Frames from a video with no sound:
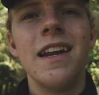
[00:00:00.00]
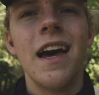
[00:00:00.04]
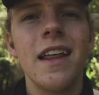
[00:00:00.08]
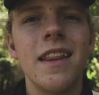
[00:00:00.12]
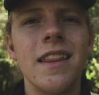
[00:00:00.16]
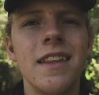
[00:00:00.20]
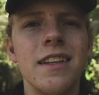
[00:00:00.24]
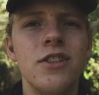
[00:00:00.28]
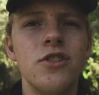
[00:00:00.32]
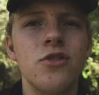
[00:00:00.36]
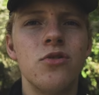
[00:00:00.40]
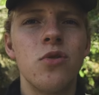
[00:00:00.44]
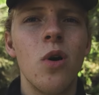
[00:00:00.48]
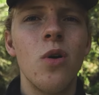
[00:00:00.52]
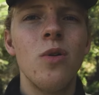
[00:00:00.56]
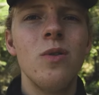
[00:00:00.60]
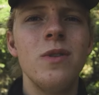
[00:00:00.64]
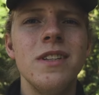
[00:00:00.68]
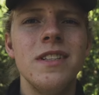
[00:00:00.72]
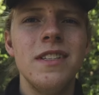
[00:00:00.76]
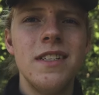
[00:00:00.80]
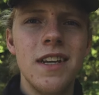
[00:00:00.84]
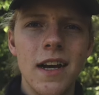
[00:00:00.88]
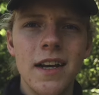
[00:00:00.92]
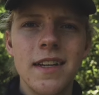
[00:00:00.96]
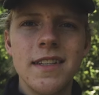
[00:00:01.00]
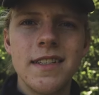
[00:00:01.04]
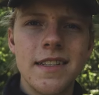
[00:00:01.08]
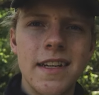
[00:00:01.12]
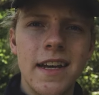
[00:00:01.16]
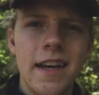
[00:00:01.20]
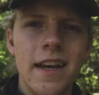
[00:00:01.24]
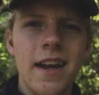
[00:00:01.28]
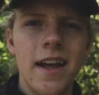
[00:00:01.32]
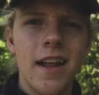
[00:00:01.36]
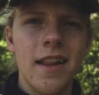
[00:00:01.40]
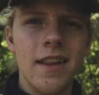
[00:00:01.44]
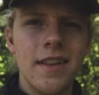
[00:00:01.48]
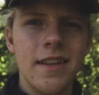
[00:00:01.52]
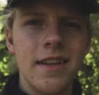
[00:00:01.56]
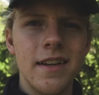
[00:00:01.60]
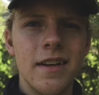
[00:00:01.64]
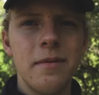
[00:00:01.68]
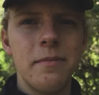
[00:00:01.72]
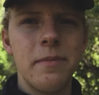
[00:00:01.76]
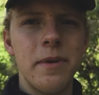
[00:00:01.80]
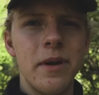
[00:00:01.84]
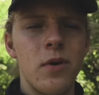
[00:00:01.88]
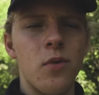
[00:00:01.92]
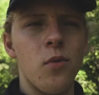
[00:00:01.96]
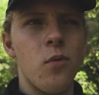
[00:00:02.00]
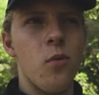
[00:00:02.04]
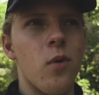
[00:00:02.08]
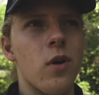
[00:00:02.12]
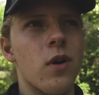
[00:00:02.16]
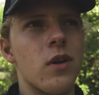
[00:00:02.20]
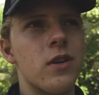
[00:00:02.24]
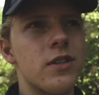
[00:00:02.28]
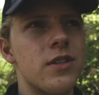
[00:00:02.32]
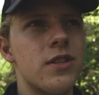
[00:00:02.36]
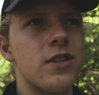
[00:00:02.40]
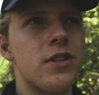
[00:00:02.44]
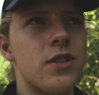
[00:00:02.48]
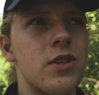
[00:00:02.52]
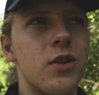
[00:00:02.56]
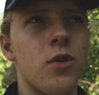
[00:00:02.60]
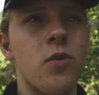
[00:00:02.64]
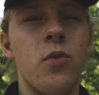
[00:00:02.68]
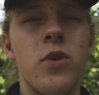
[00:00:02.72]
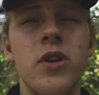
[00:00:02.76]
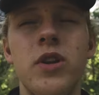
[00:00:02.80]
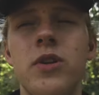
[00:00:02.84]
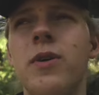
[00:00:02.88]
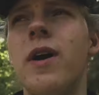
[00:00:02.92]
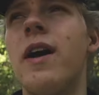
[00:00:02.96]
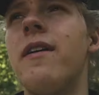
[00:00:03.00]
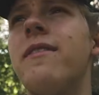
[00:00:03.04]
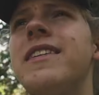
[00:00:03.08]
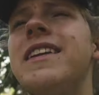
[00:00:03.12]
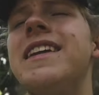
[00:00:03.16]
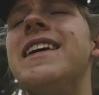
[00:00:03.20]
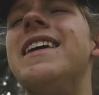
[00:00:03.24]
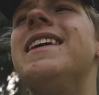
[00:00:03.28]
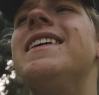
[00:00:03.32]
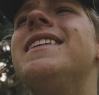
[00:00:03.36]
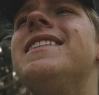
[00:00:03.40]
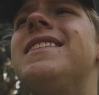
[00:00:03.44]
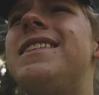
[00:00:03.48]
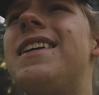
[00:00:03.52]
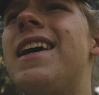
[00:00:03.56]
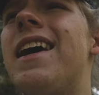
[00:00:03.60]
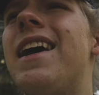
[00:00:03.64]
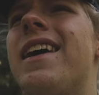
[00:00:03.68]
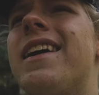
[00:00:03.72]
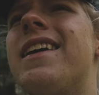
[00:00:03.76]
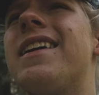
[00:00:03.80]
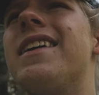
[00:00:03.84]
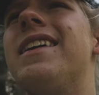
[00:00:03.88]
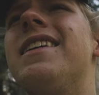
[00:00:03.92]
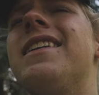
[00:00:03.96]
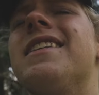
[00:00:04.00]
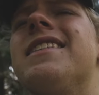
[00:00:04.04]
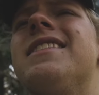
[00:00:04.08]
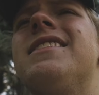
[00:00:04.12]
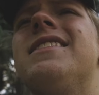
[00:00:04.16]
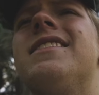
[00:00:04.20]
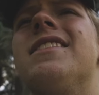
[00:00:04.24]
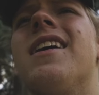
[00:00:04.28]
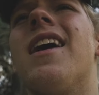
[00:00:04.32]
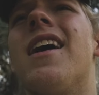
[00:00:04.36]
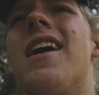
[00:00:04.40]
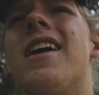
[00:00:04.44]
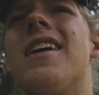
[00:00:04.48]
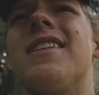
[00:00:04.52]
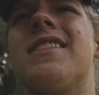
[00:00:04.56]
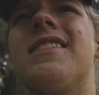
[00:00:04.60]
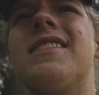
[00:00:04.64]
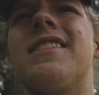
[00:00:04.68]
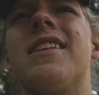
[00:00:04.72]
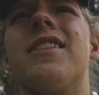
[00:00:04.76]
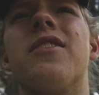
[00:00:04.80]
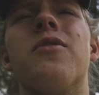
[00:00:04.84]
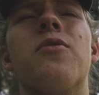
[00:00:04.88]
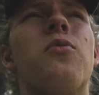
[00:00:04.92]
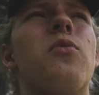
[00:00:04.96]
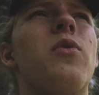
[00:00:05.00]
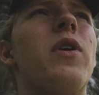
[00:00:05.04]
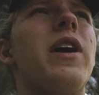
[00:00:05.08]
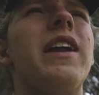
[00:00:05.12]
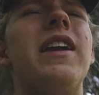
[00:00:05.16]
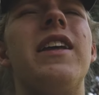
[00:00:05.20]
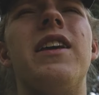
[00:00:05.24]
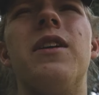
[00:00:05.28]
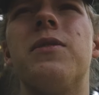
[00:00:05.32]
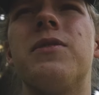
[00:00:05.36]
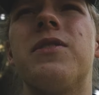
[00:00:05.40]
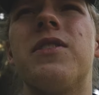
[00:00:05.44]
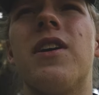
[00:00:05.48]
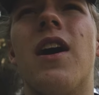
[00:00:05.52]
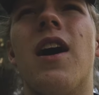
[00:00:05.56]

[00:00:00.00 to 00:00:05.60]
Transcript: Now the drone does get a little bit worse when you have an intake and an exhaust and the radio's